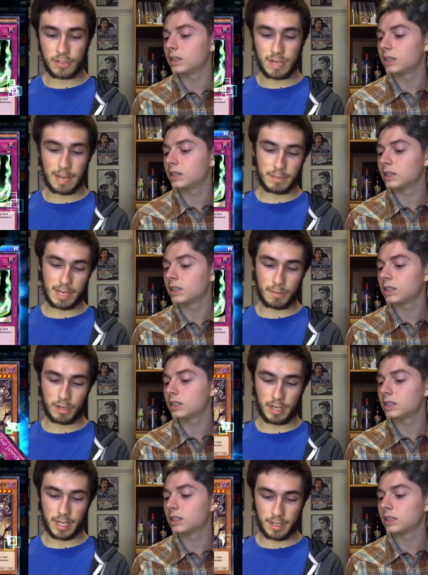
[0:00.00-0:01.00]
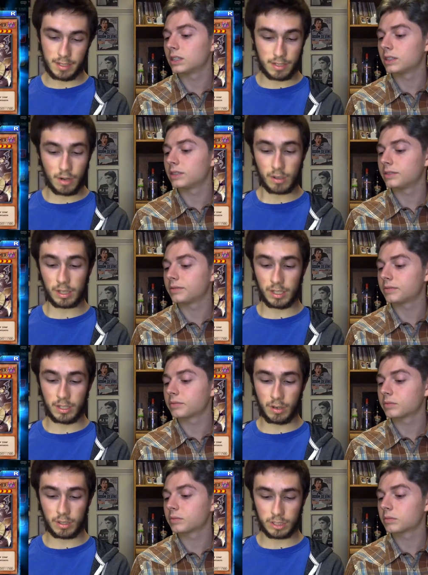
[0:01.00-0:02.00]
Speaker 1: Trap Jammer, and Dharc the
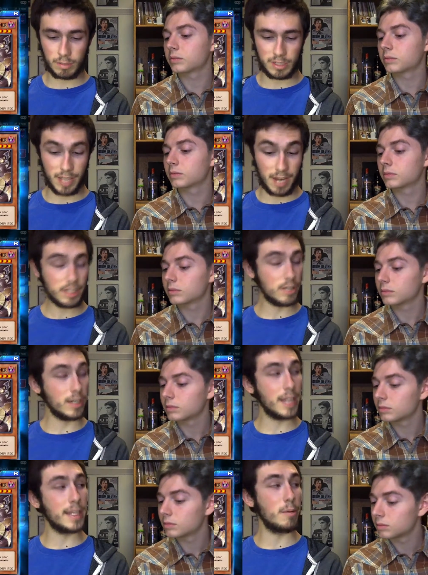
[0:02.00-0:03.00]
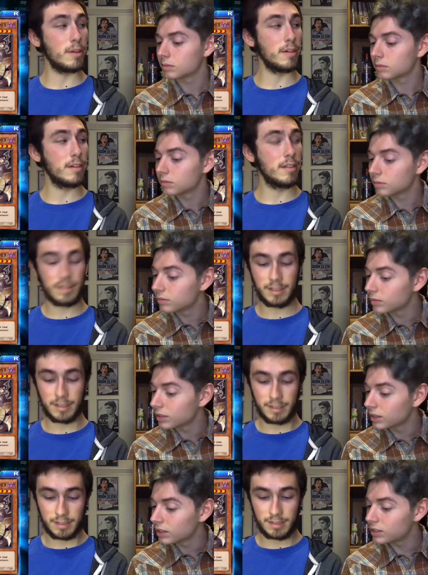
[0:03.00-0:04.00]
Dark Charmer. I don't think you got that one.
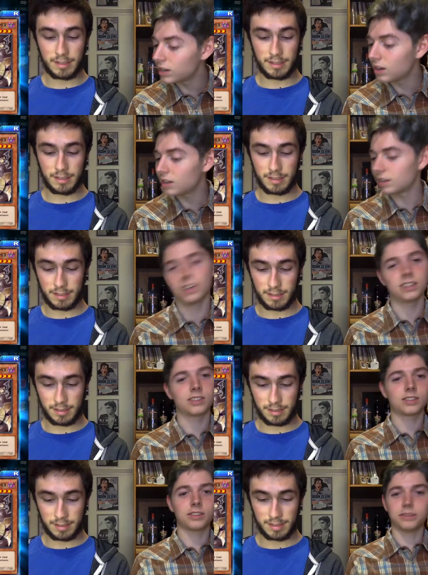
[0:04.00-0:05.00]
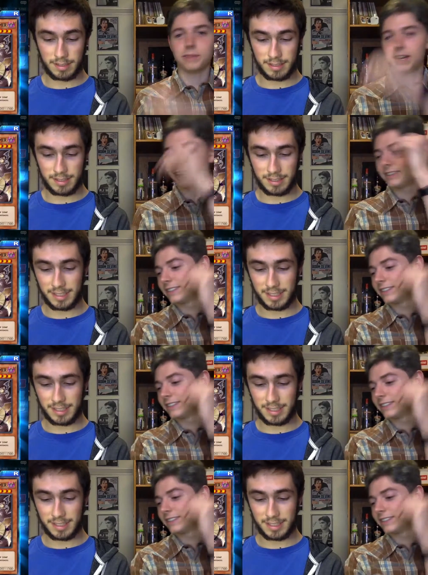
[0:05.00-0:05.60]
Seriously, oh, screw you, man.